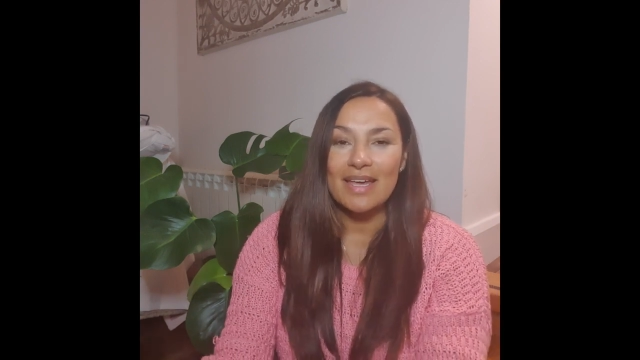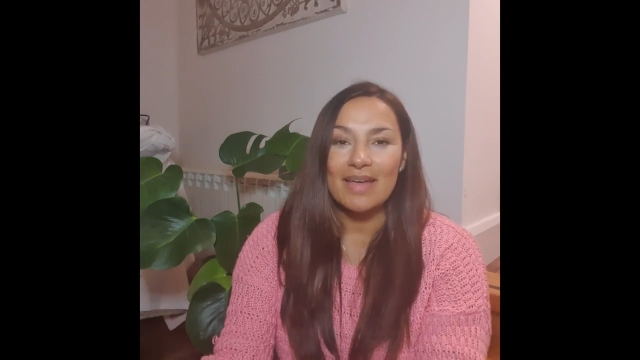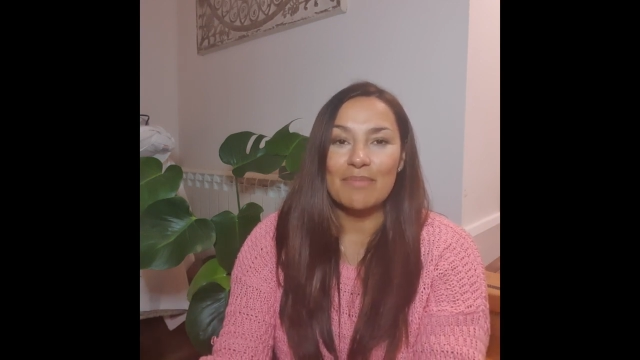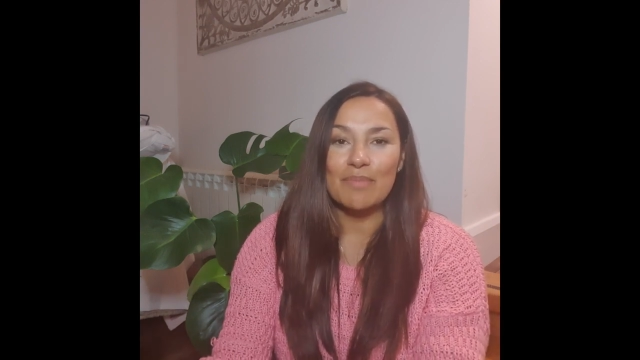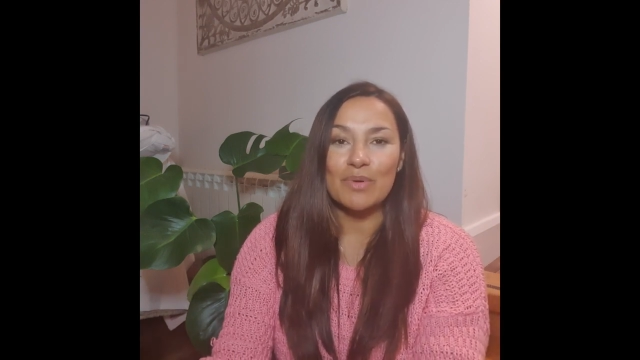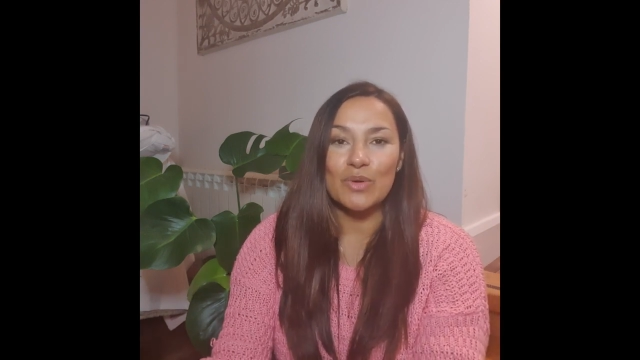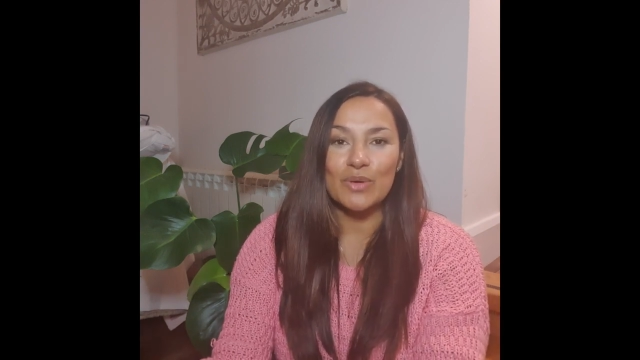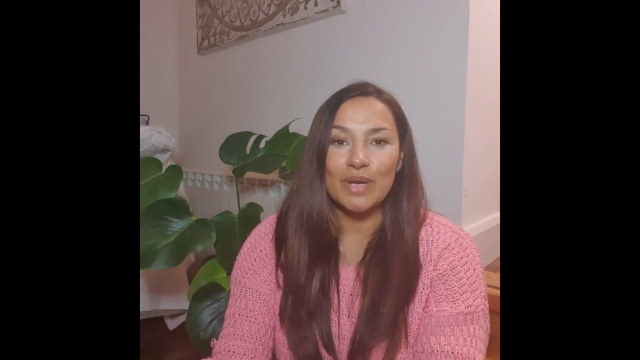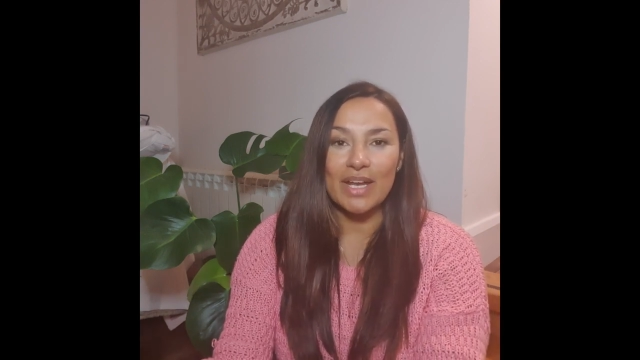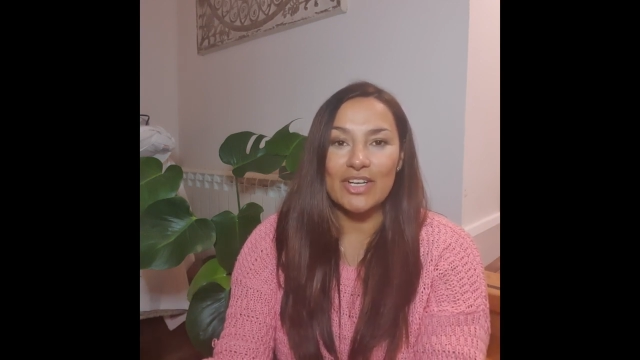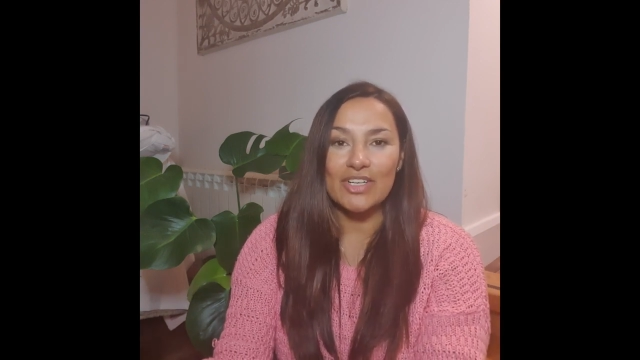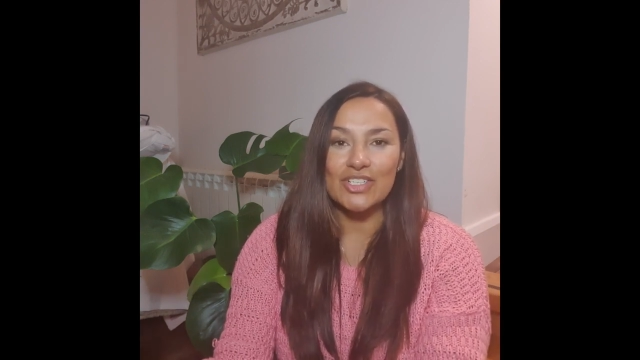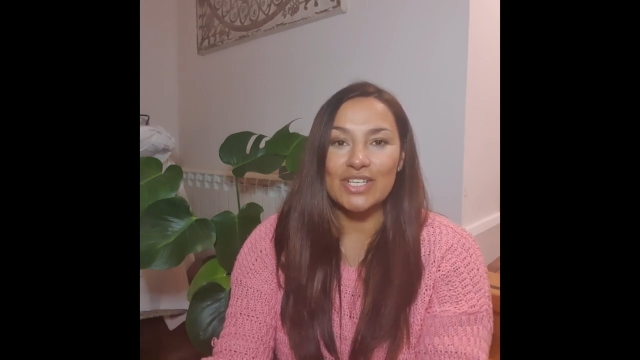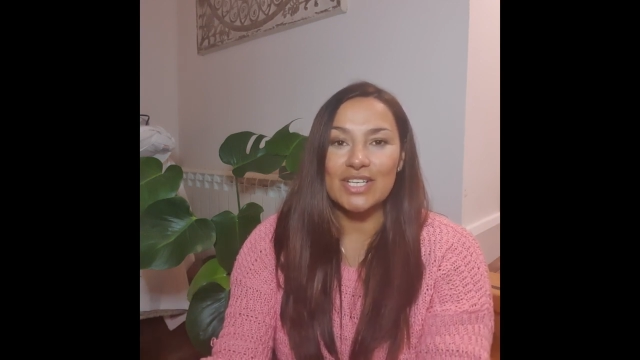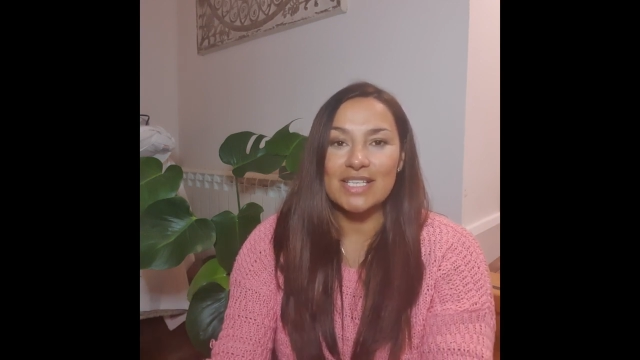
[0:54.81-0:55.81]
moon
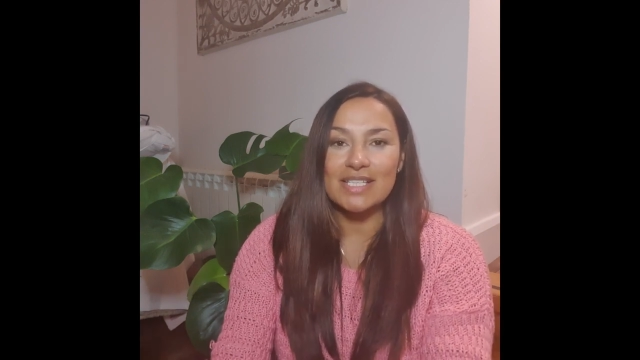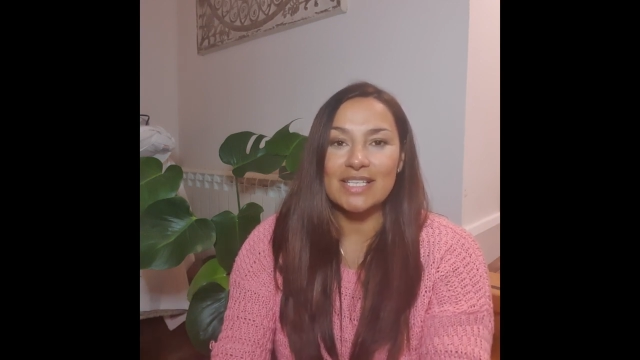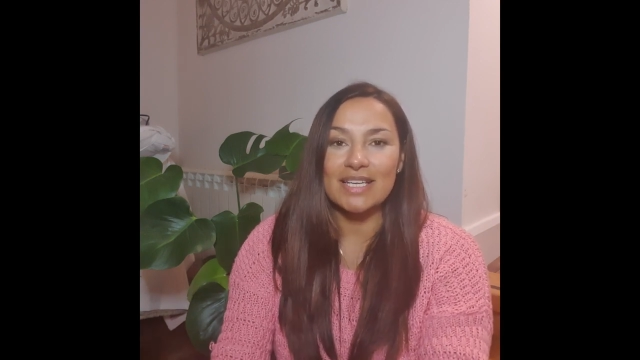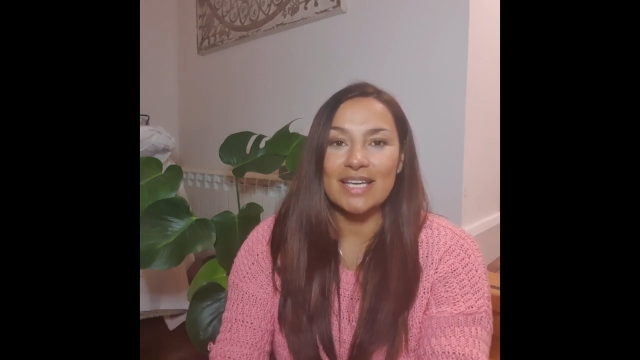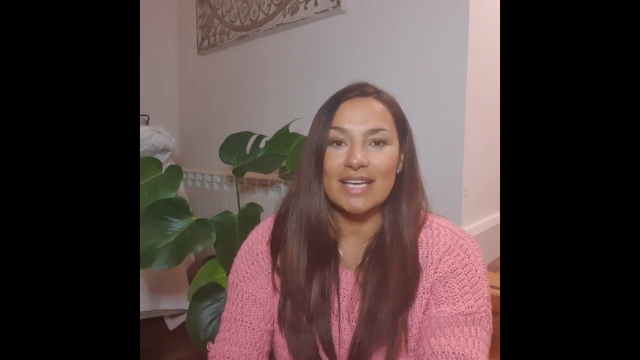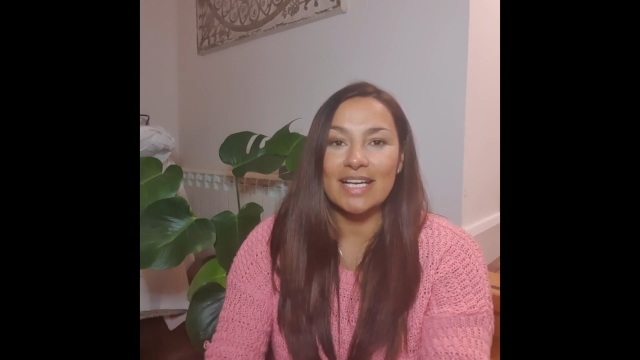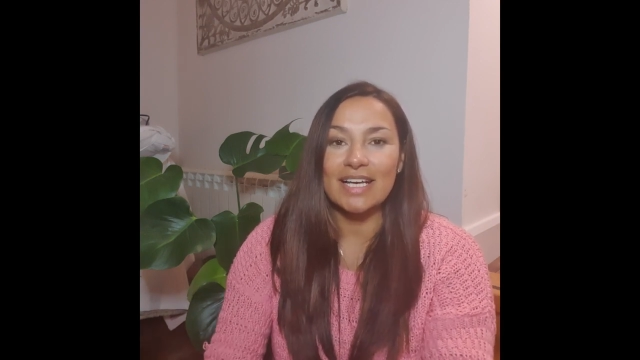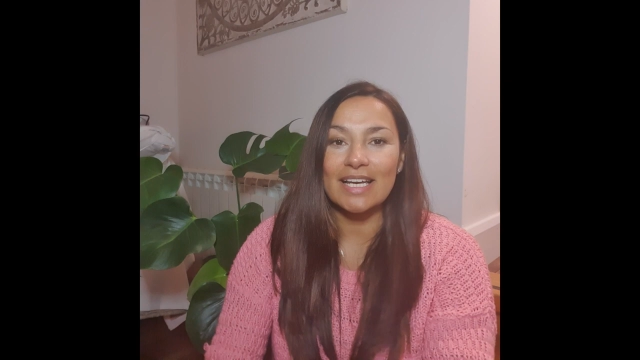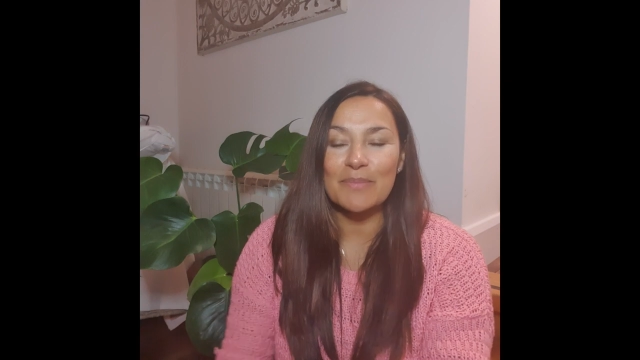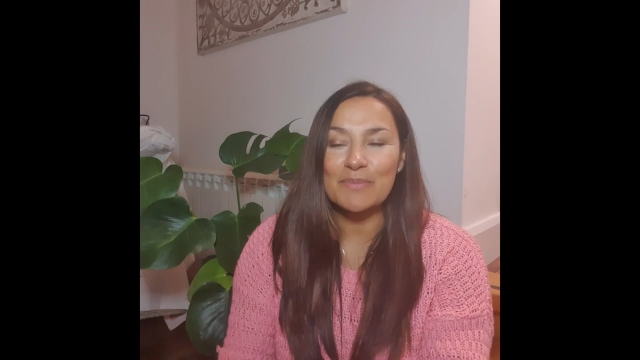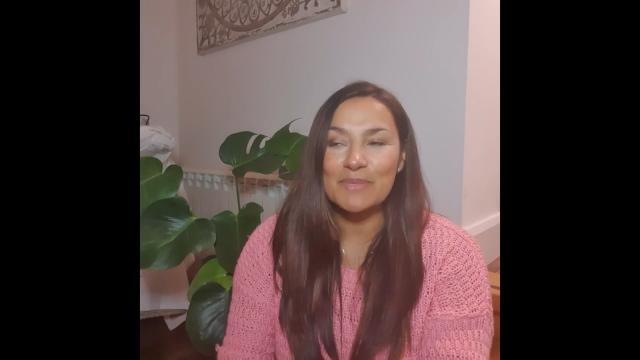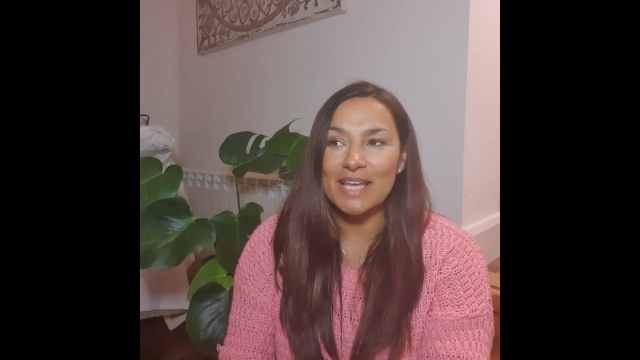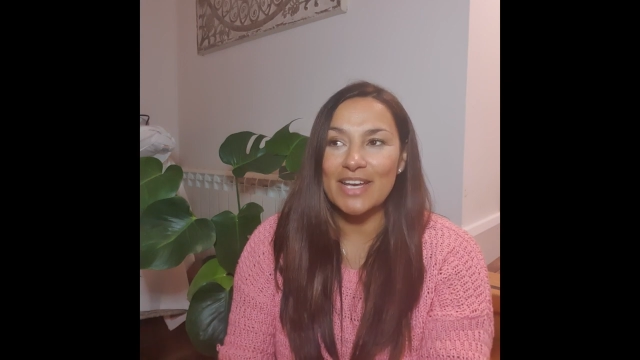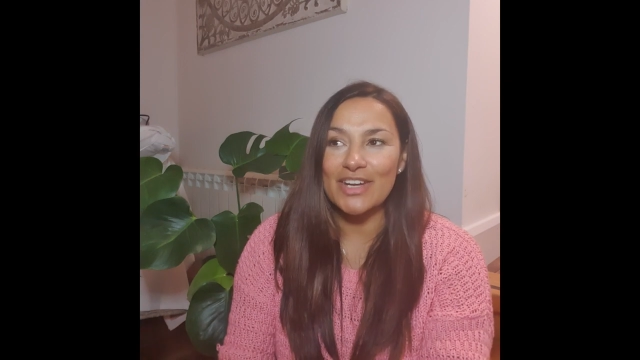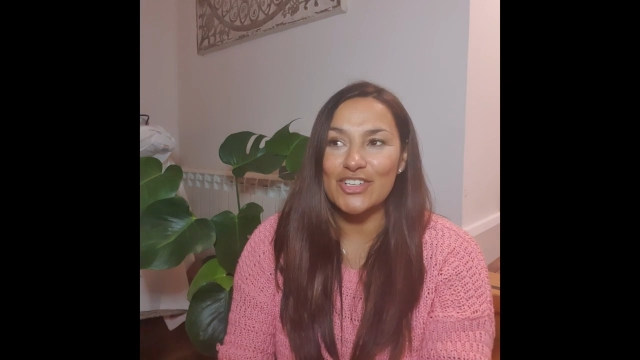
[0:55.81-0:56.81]
energies and the eclipse
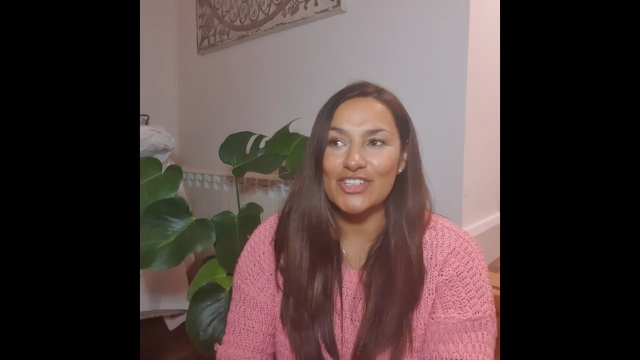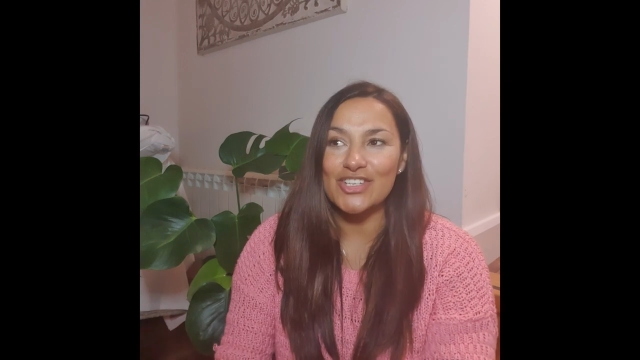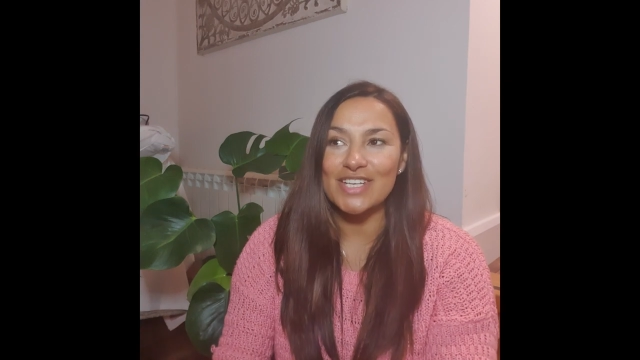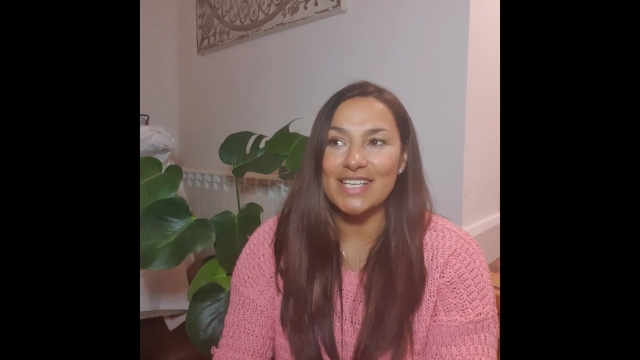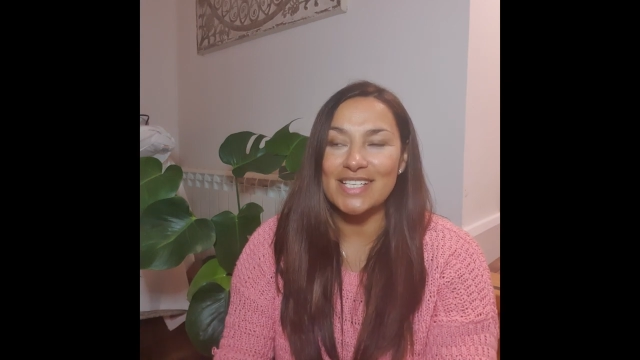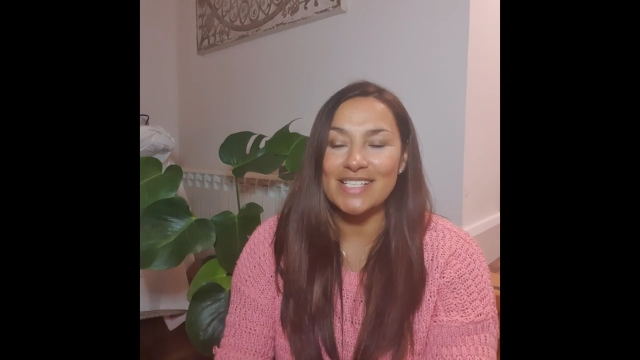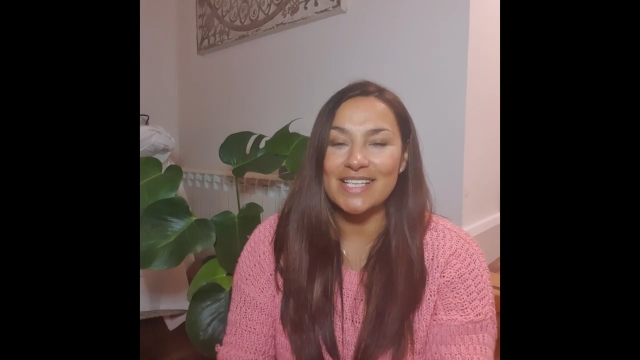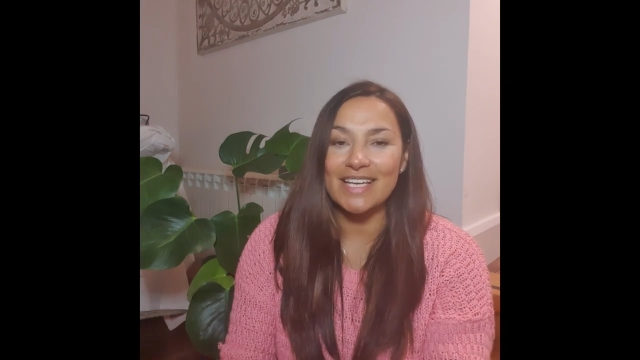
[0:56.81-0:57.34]
energies,